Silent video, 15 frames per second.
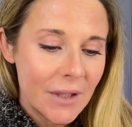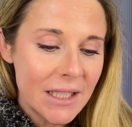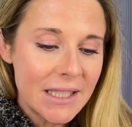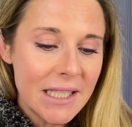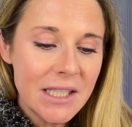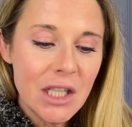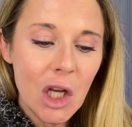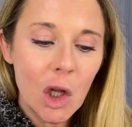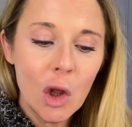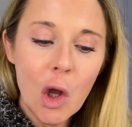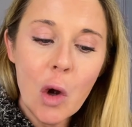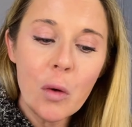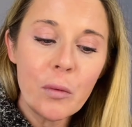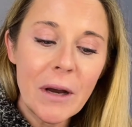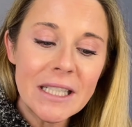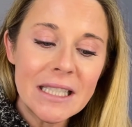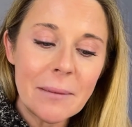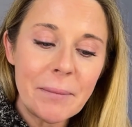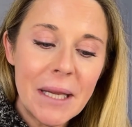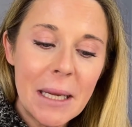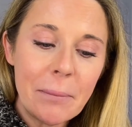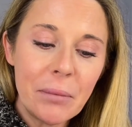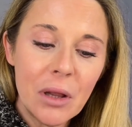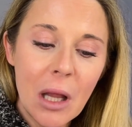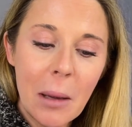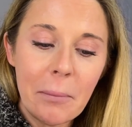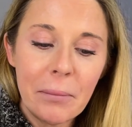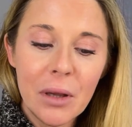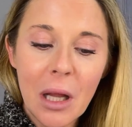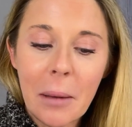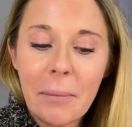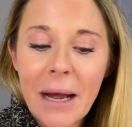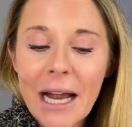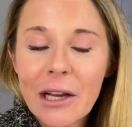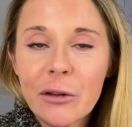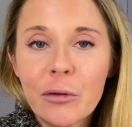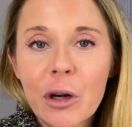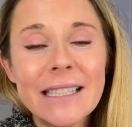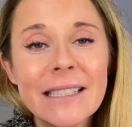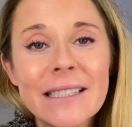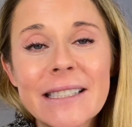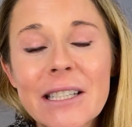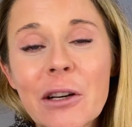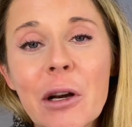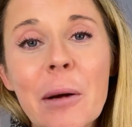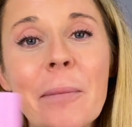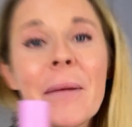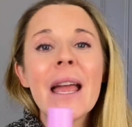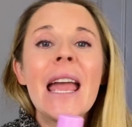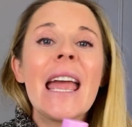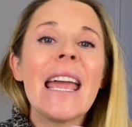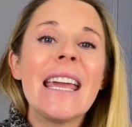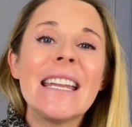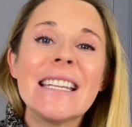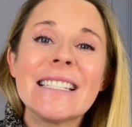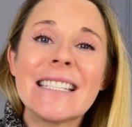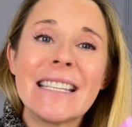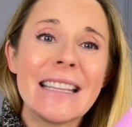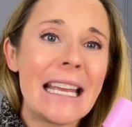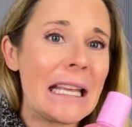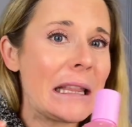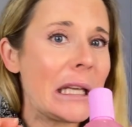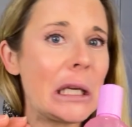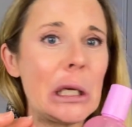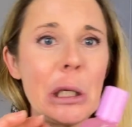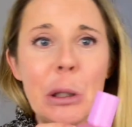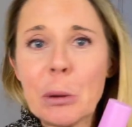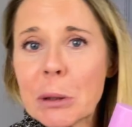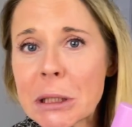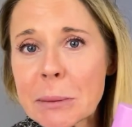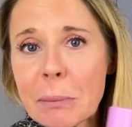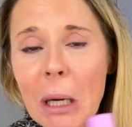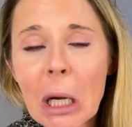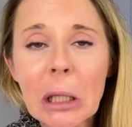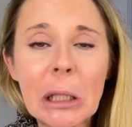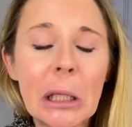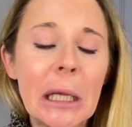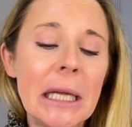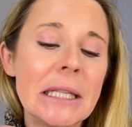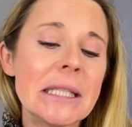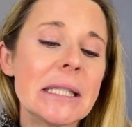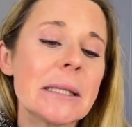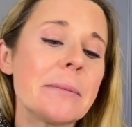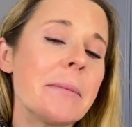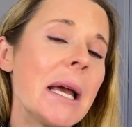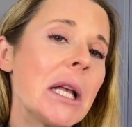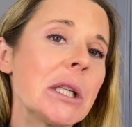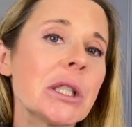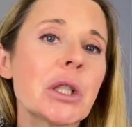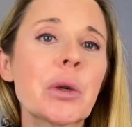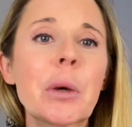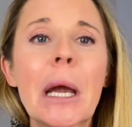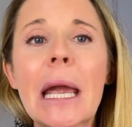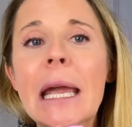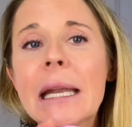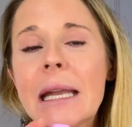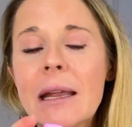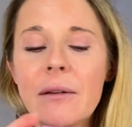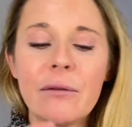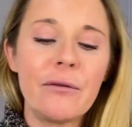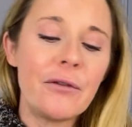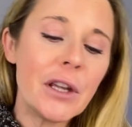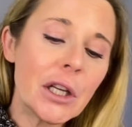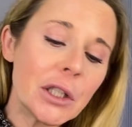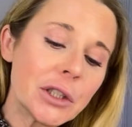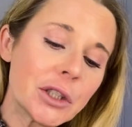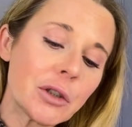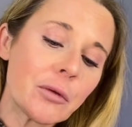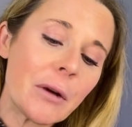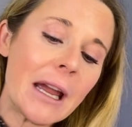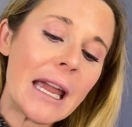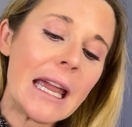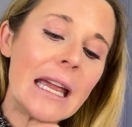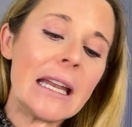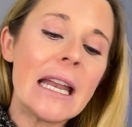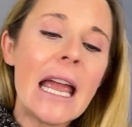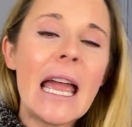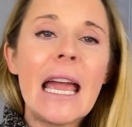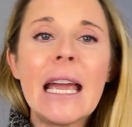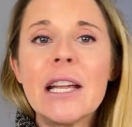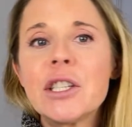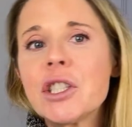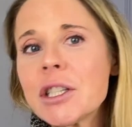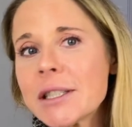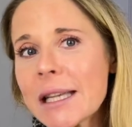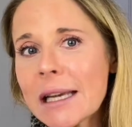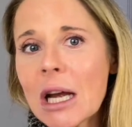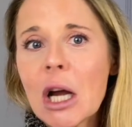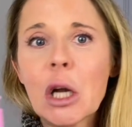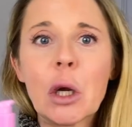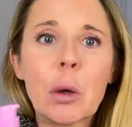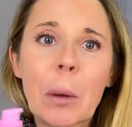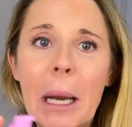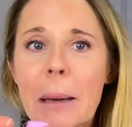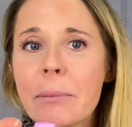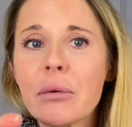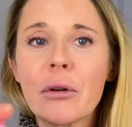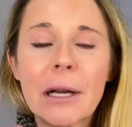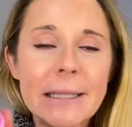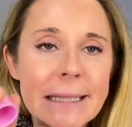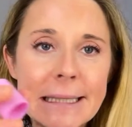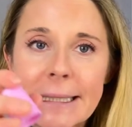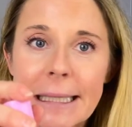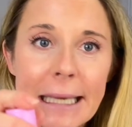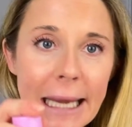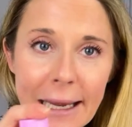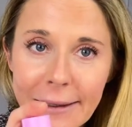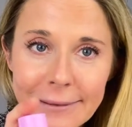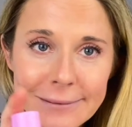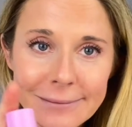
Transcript: This is the Glow Recipe Plum Plump Hyaluronic Serum. It is in like the cutest bottle. It smells great. It feels great. It's just like a great present to get.